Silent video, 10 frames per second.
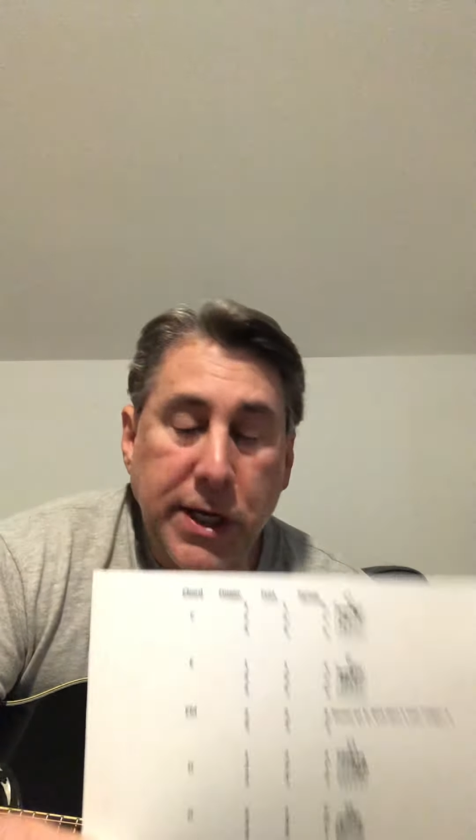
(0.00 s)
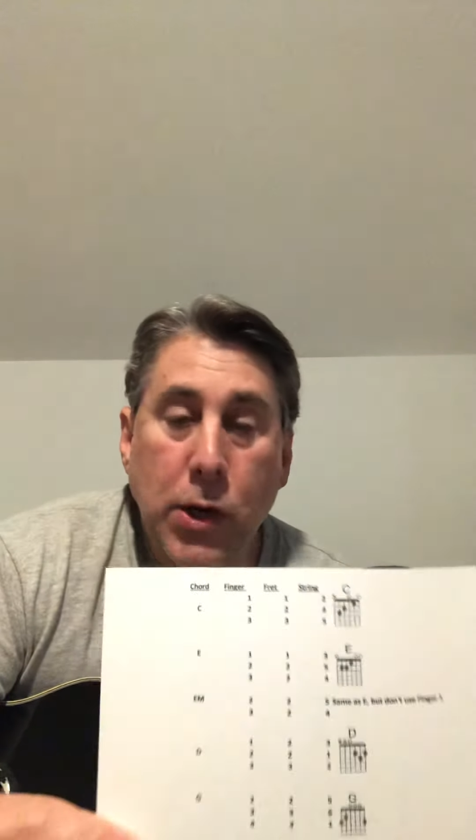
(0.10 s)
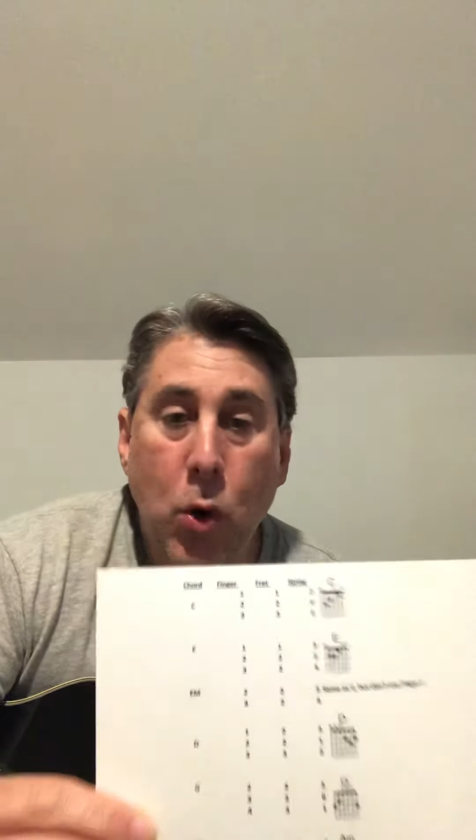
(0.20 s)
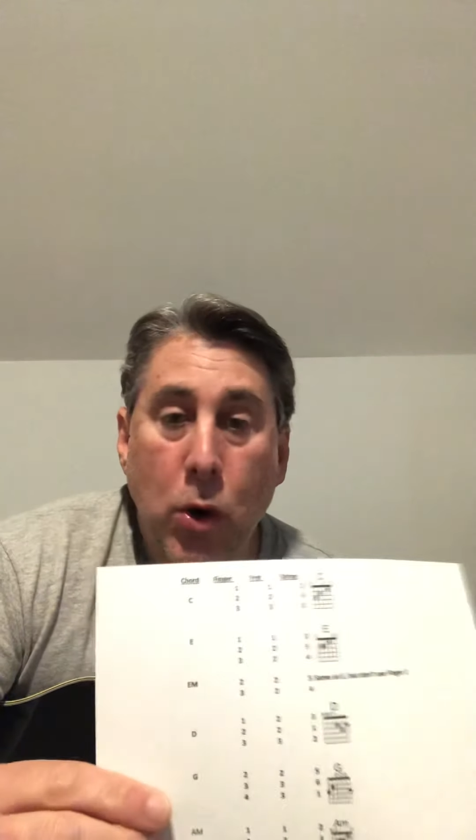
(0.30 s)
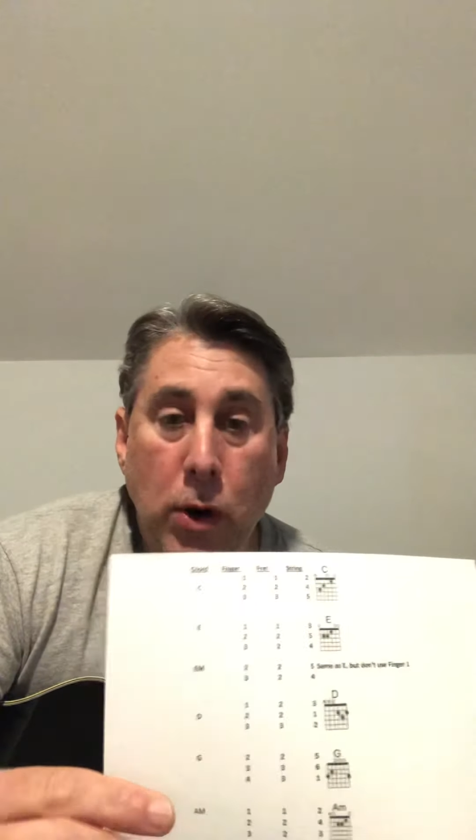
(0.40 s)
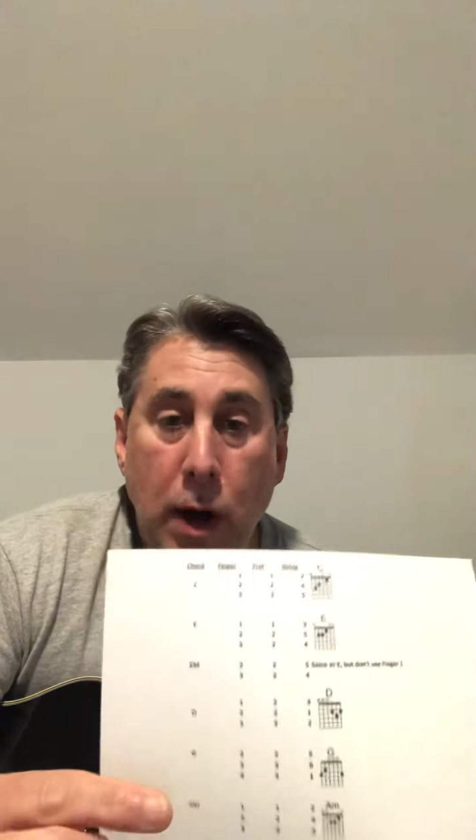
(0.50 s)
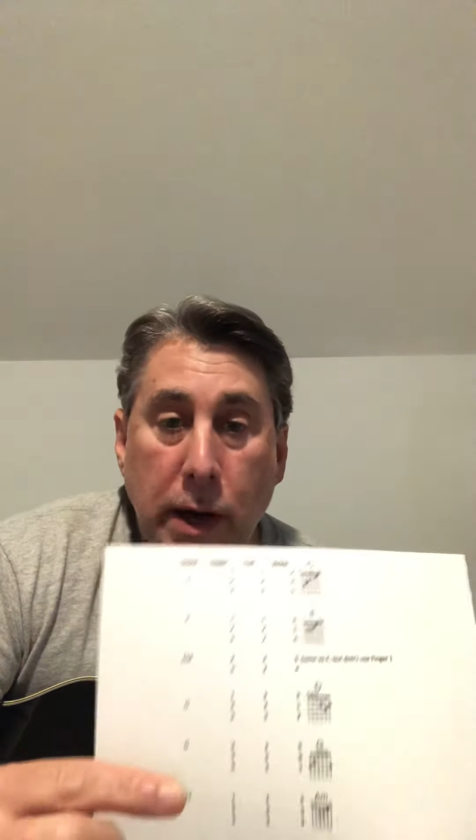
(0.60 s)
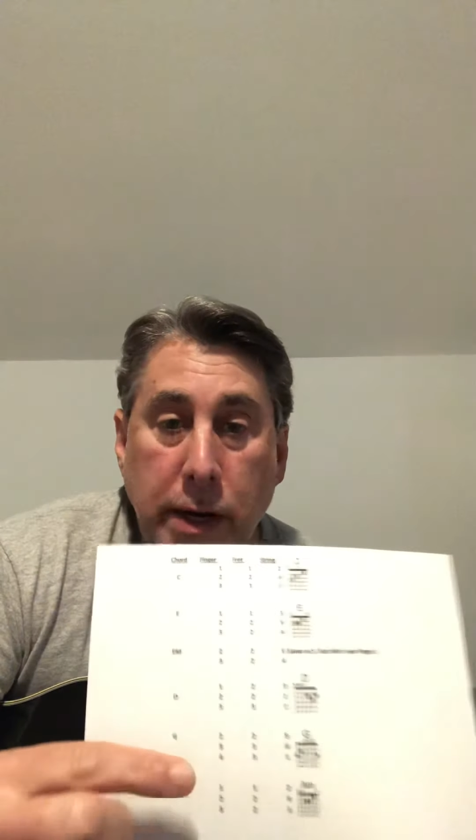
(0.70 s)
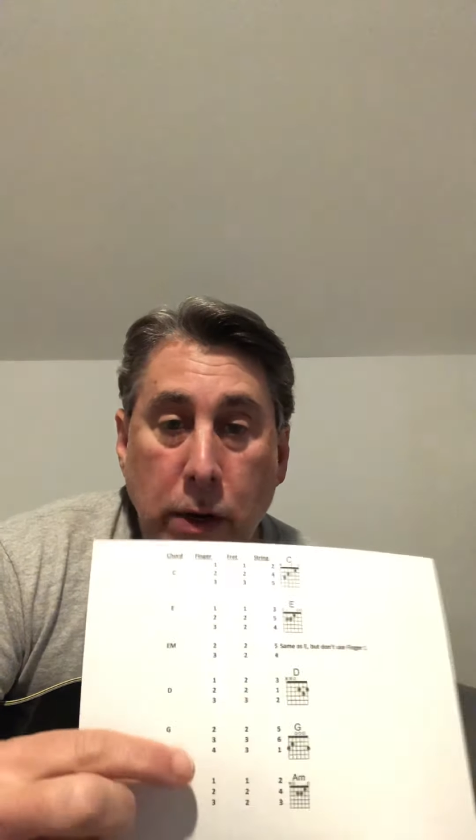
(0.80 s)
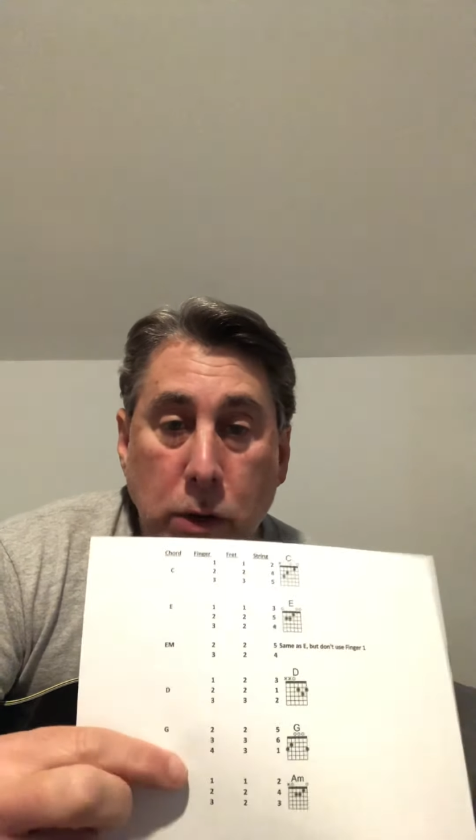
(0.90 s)
chord on
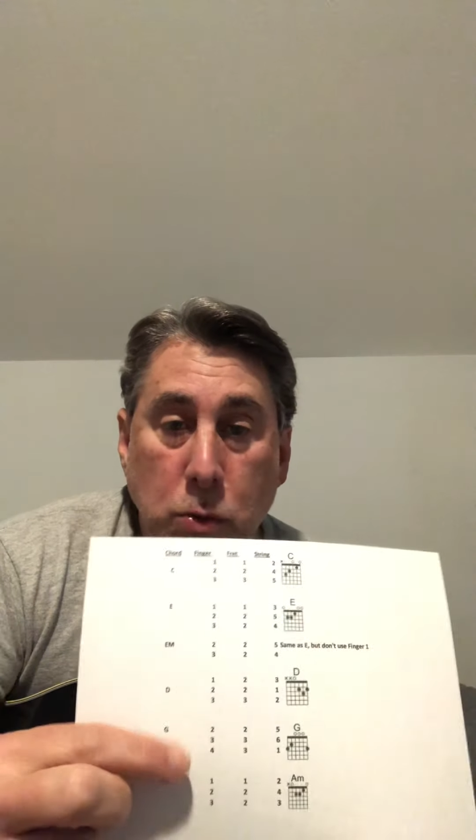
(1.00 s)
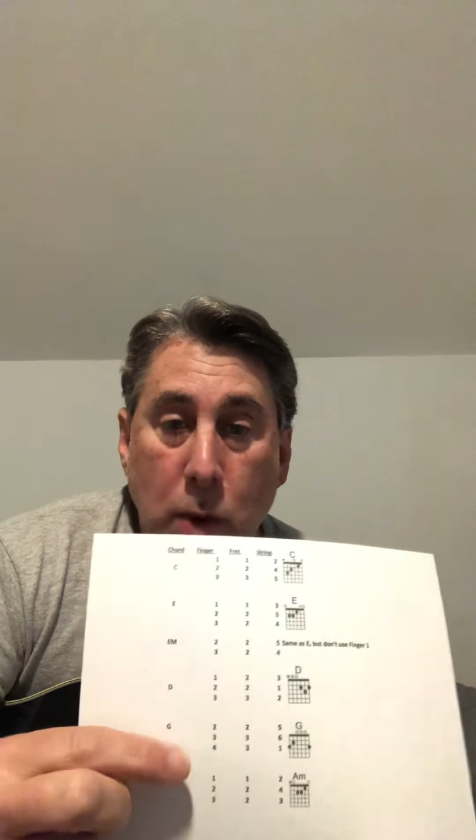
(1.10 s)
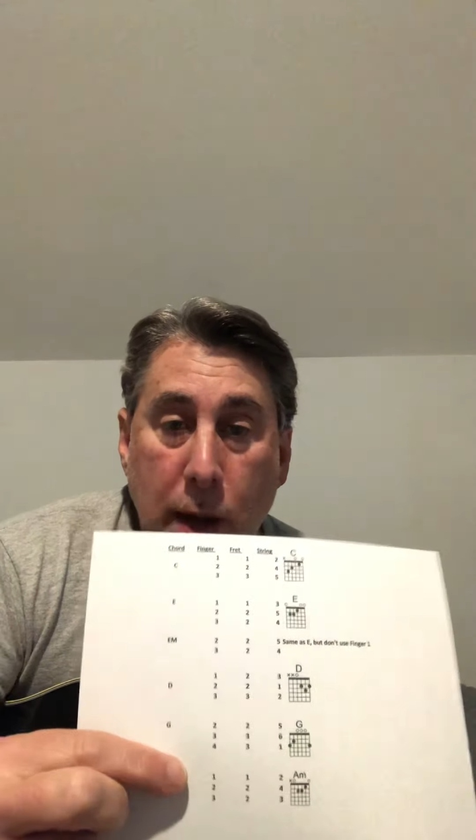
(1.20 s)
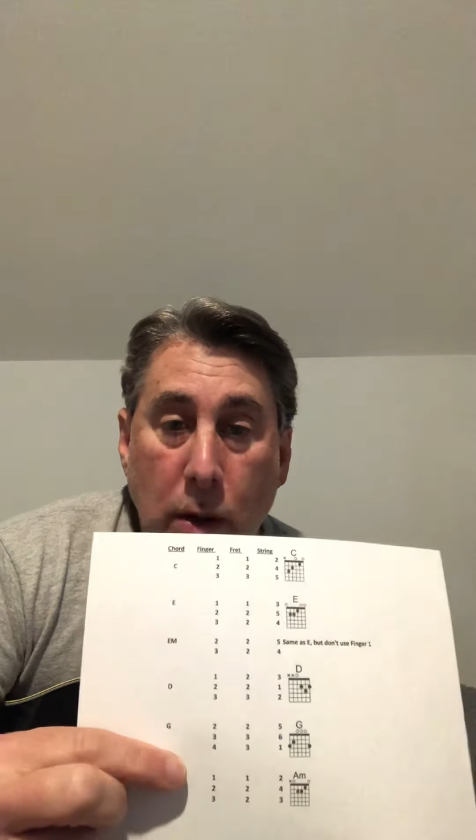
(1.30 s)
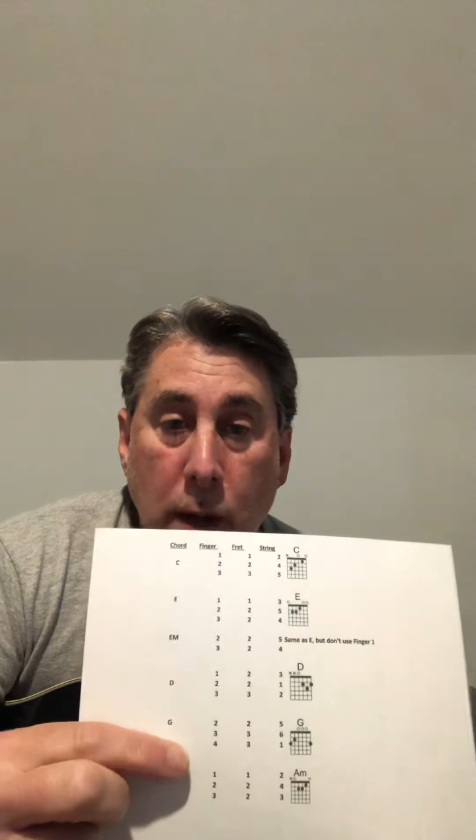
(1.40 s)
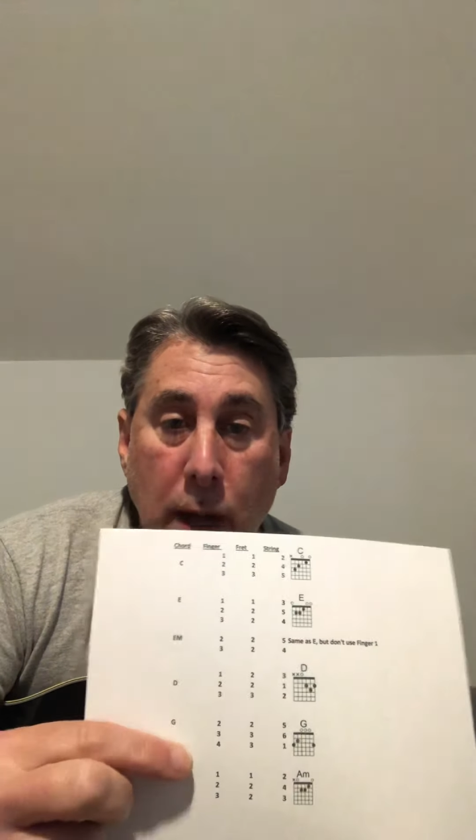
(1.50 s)
here as well.